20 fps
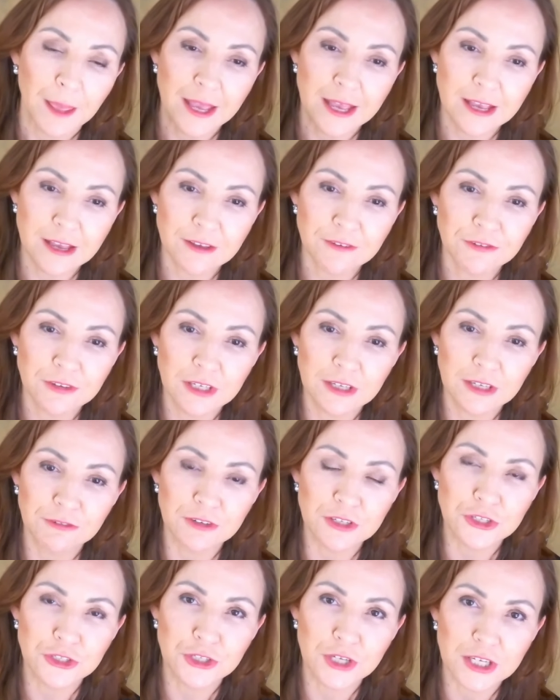even if
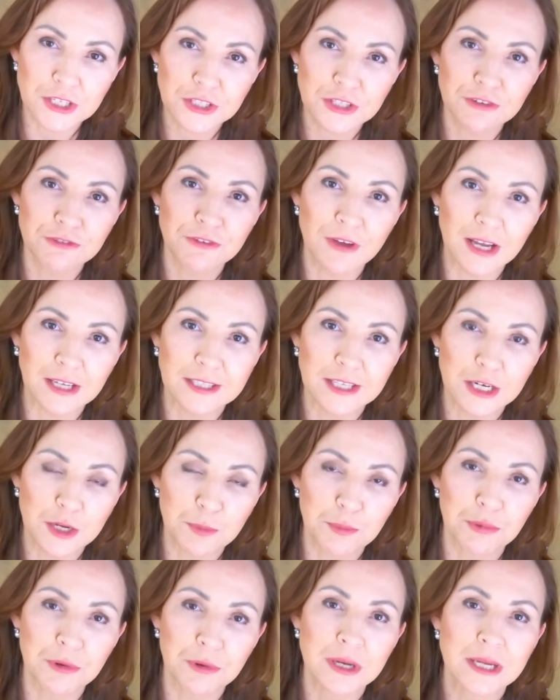it's just the fact that
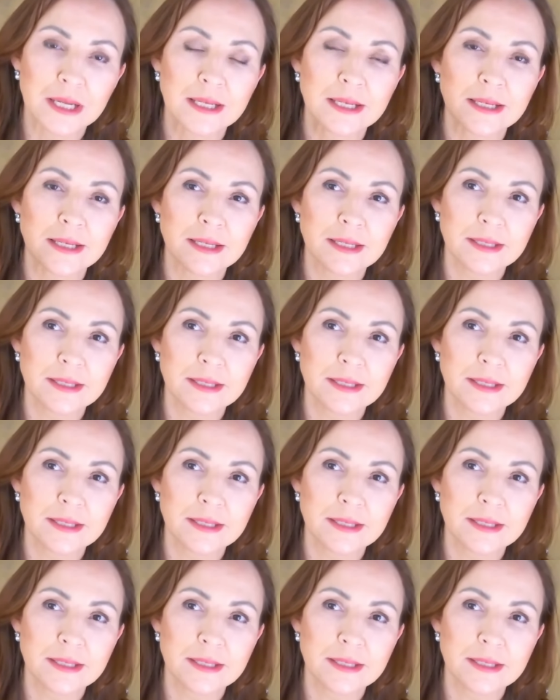it brings